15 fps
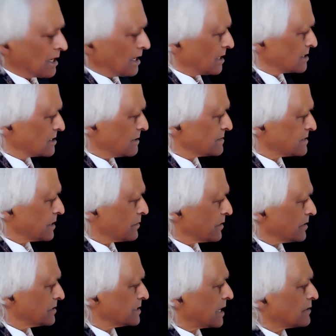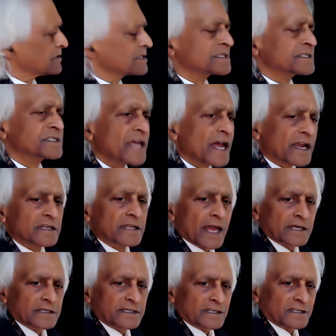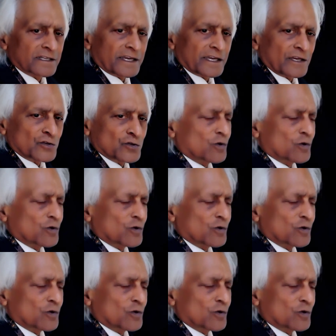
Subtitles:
and some say we're now in the second axial age,